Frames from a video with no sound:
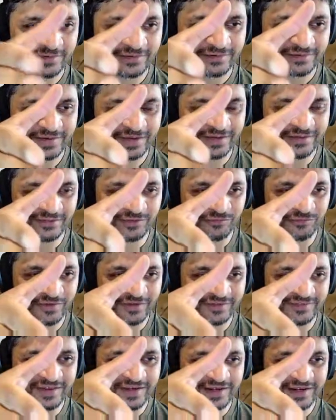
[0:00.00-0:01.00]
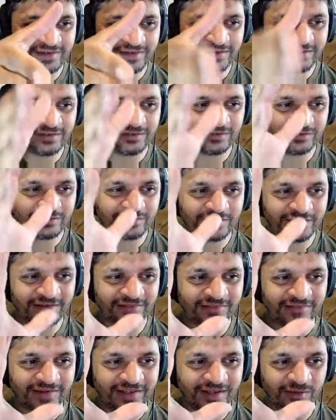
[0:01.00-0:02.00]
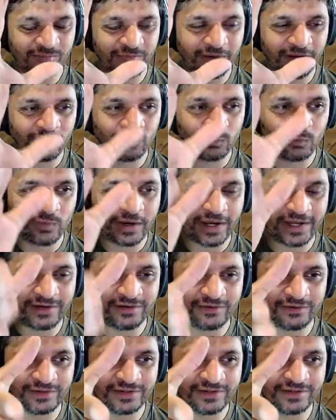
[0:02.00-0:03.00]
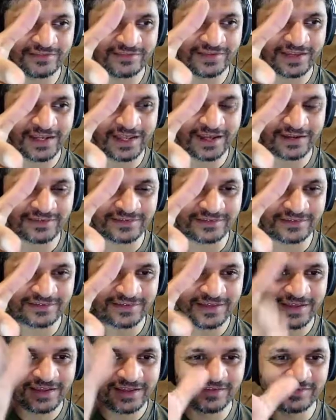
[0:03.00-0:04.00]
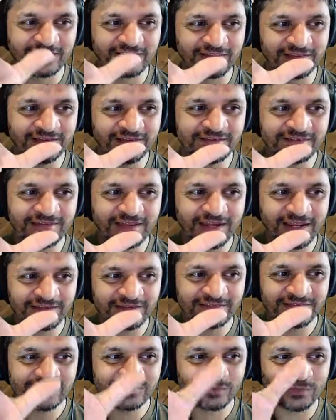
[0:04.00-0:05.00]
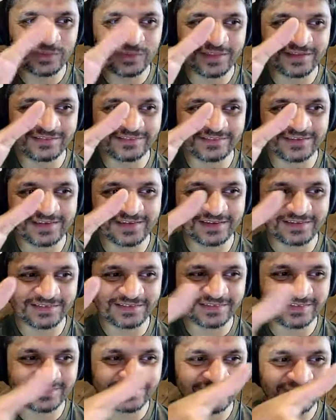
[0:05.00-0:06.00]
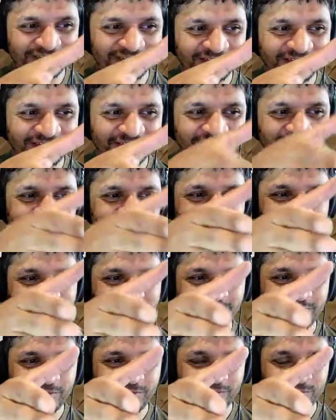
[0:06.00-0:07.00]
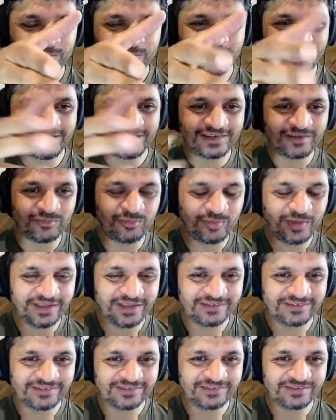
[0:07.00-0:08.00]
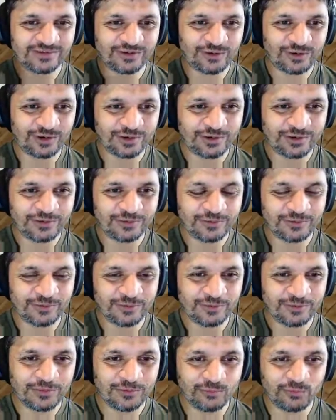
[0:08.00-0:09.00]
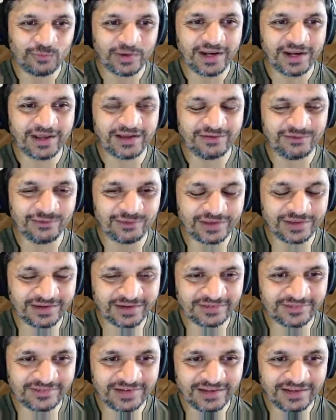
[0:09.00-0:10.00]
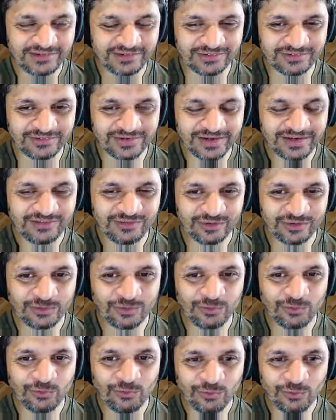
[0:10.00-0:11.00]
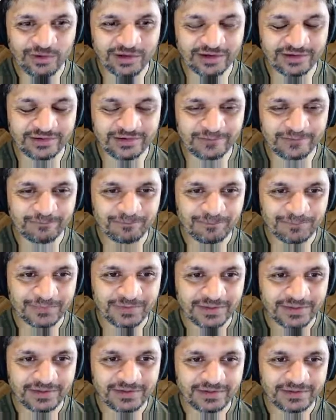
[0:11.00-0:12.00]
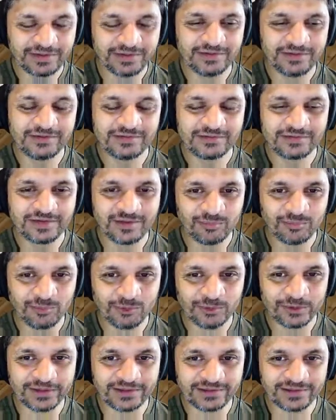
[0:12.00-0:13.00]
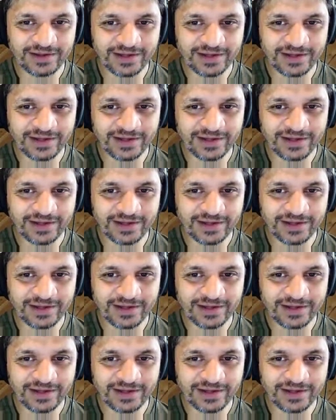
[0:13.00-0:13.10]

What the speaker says: Okay, so if I said I needed to translate by 1 on the Z-axis, is it this Z-axis or this Z-axis? Well, it depends on when I do the translation, right? So the order is important.